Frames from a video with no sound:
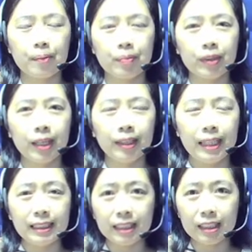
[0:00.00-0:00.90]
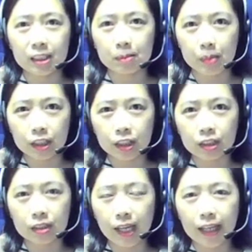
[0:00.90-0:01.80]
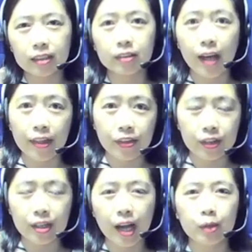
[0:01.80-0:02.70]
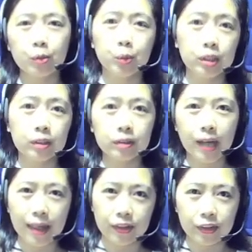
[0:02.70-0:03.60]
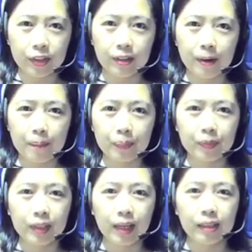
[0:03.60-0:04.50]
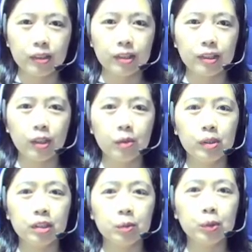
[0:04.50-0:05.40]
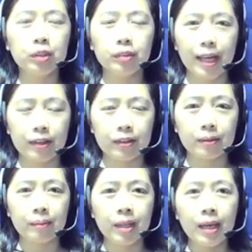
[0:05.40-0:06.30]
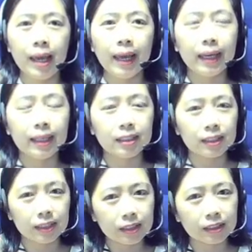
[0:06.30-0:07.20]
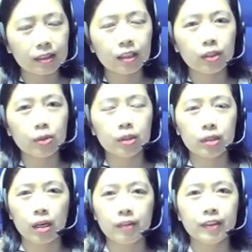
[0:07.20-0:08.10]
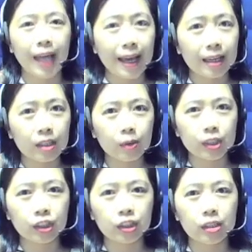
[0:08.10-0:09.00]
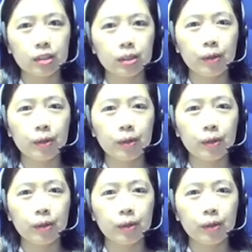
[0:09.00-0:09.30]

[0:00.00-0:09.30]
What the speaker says: It is an expression: I'd rather, I would rather. Okay, so it's always would rather. And since the use of tag question, so